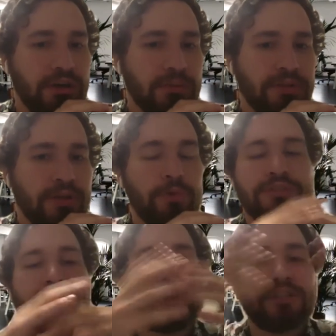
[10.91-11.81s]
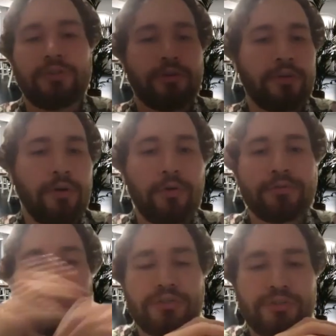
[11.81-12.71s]
like what's like your
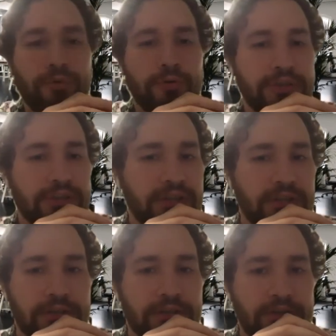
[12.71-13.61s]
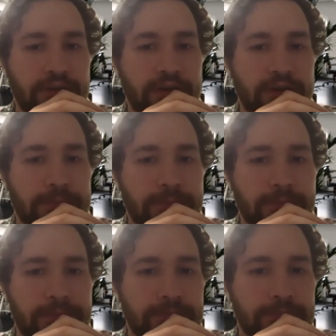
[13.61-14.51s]
overall story, and um,
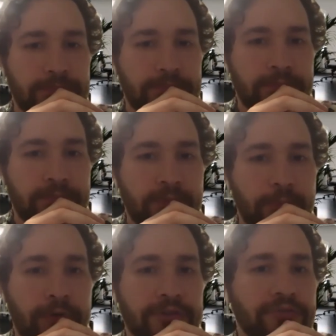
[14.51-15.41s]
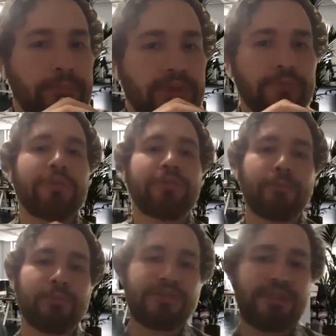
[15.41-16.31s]
where you've been with your
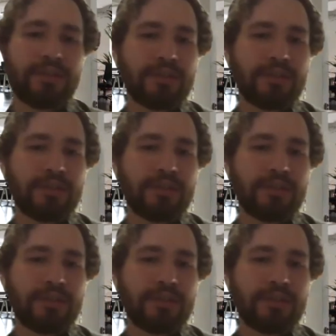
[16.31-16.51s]
music.